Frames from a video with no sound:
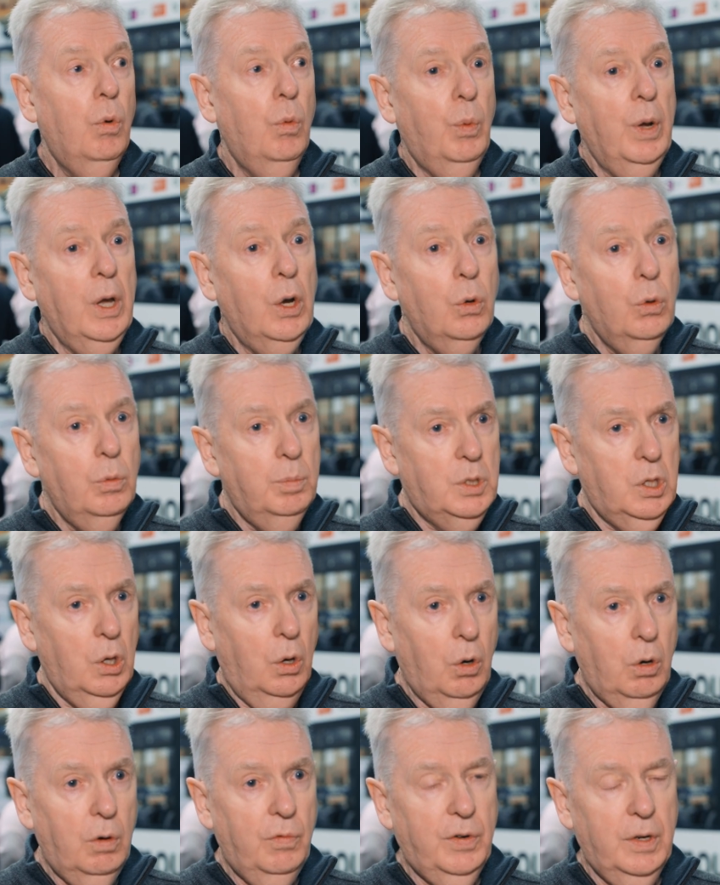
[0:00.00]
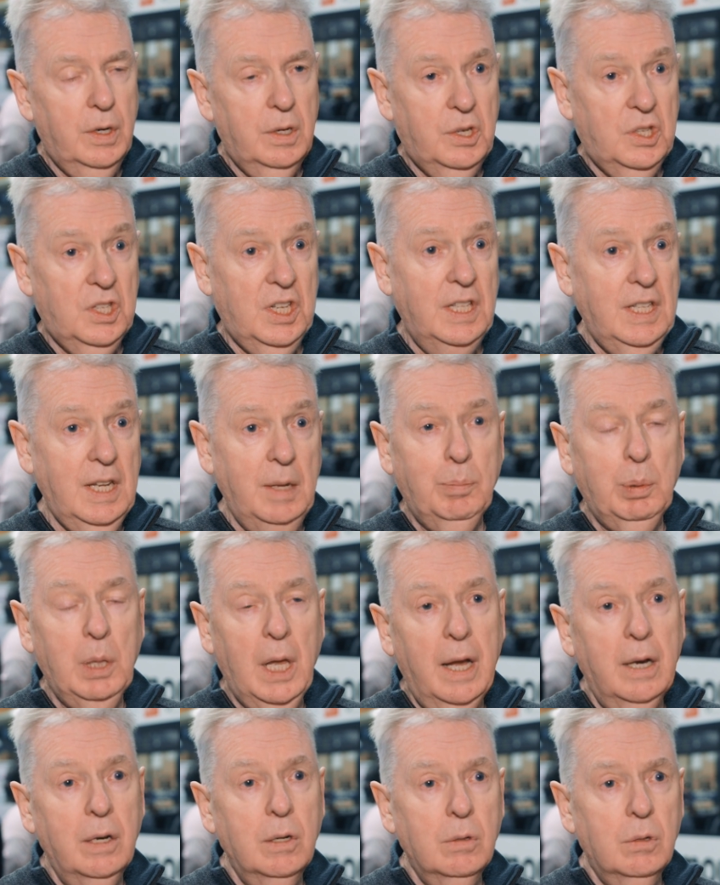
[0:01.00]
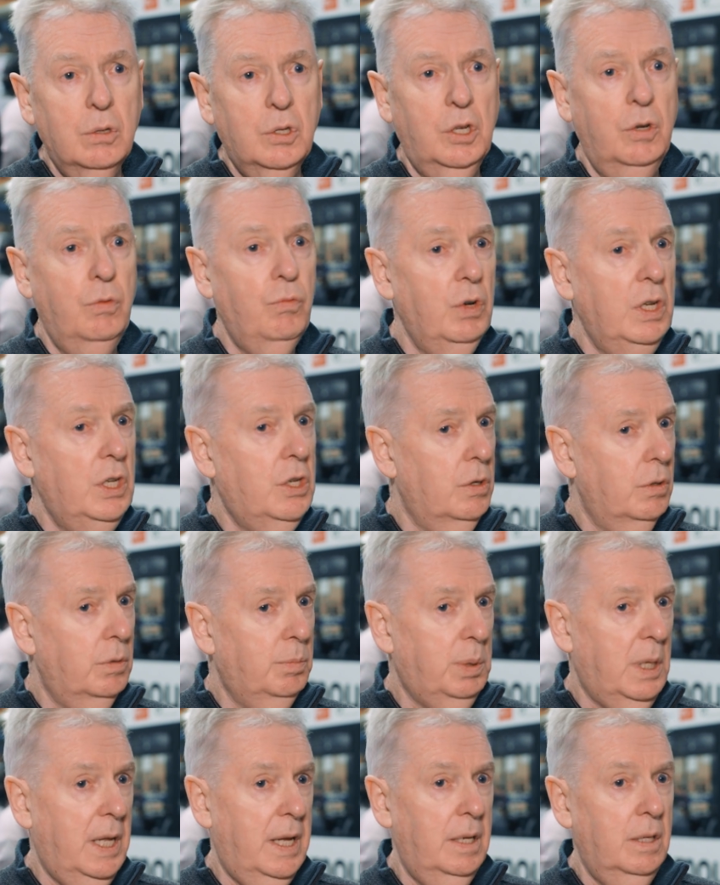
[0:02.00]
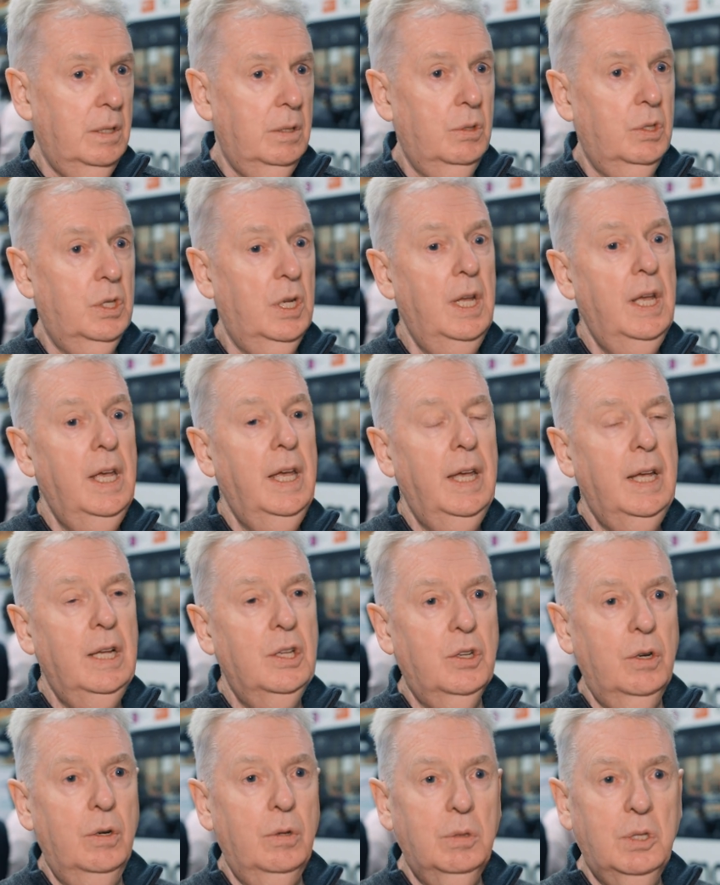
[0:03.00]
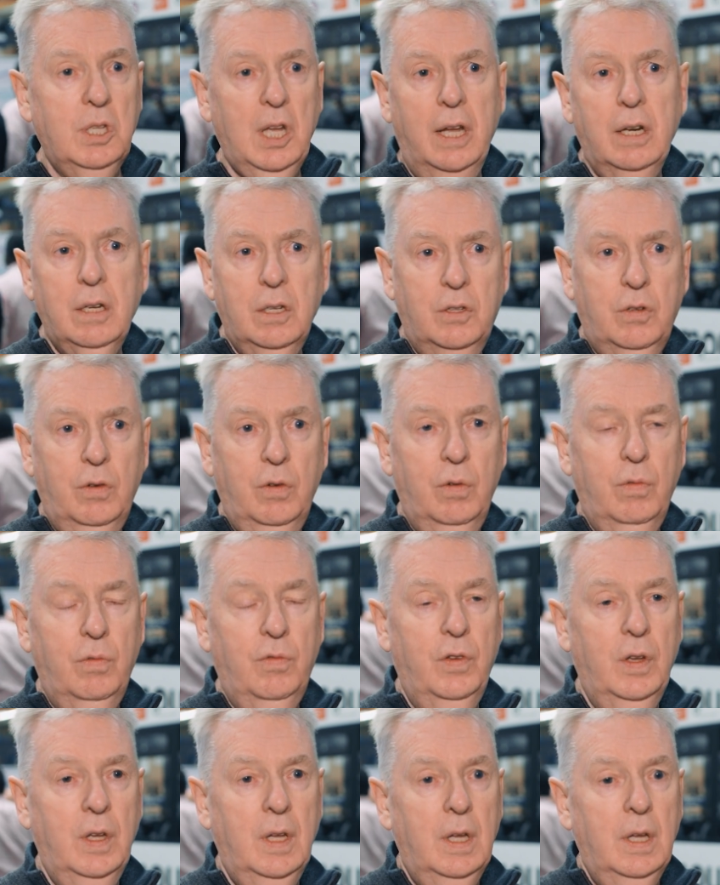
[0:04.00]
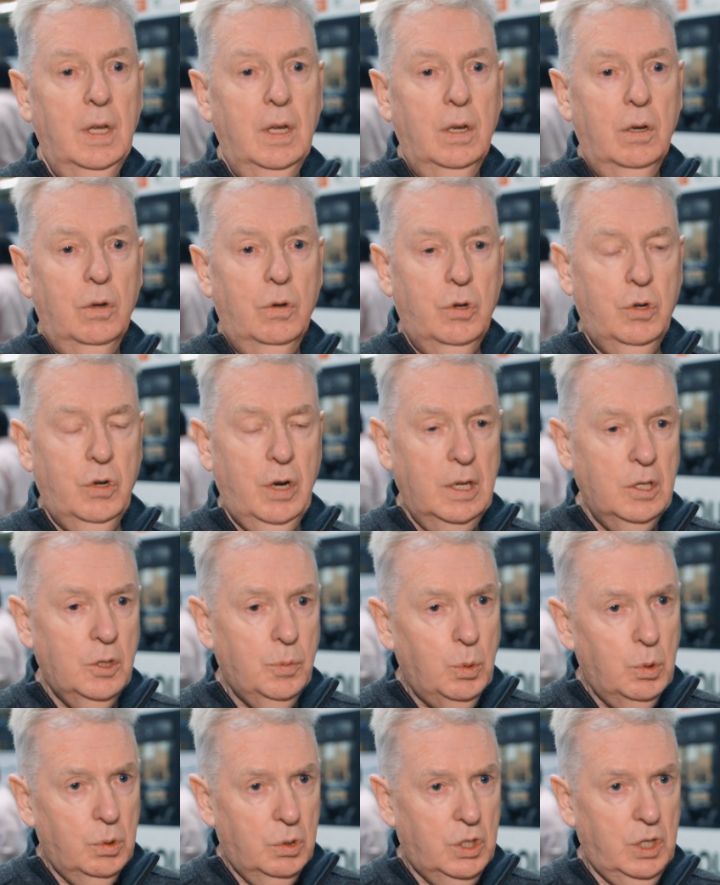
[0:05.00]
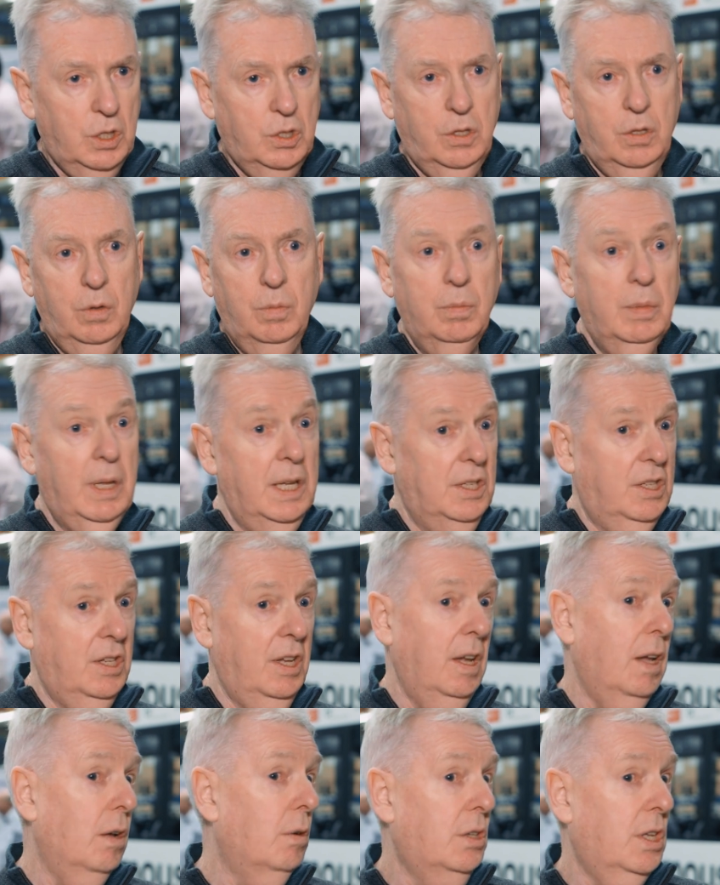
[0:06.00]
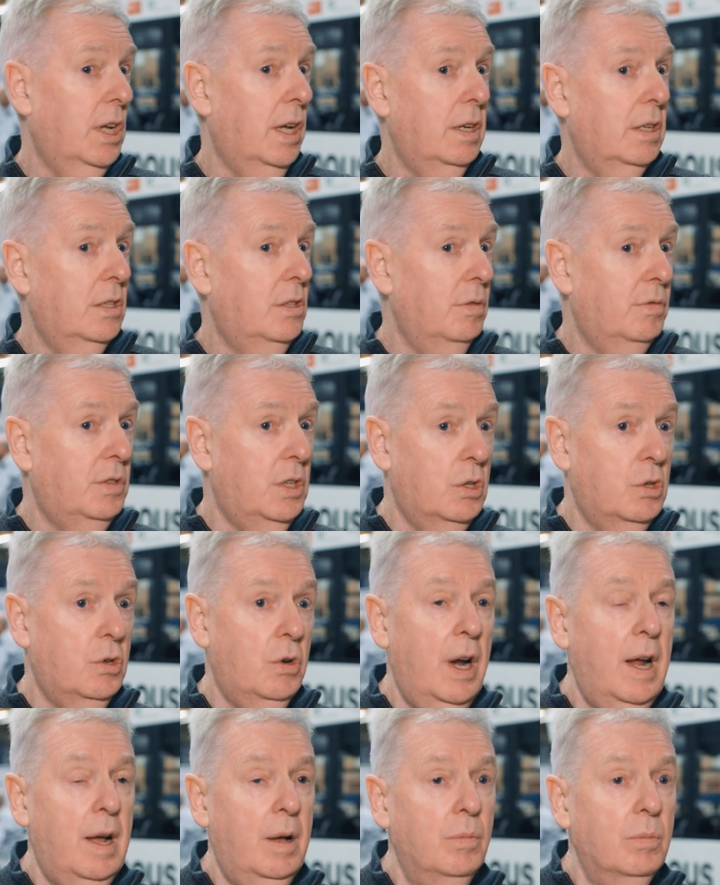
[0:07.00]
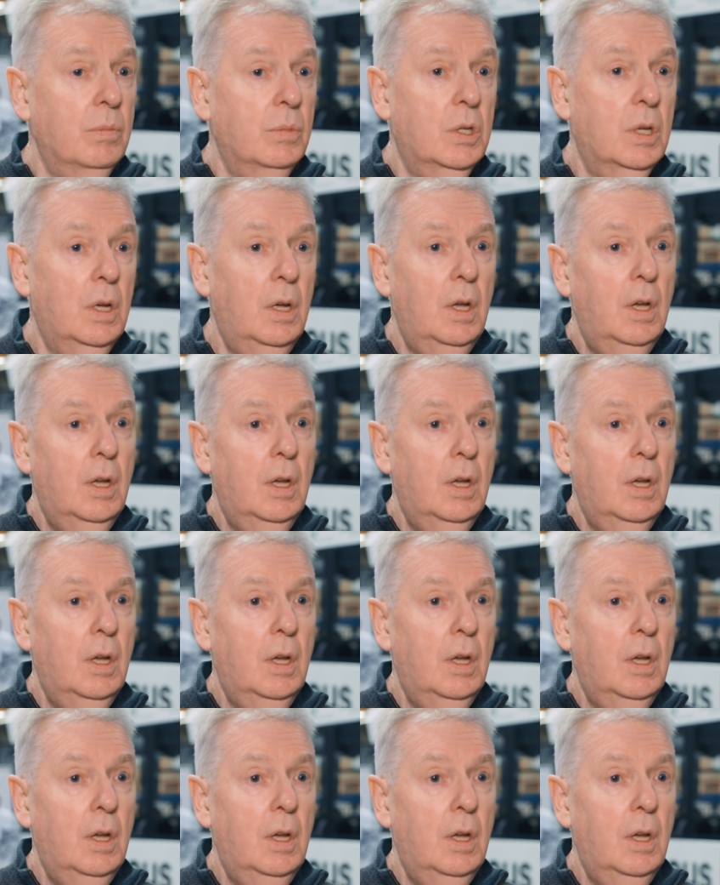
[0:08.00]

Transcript: What we hope to offer city planners and regional planners is an alternative transport system, let's say alternative to trams,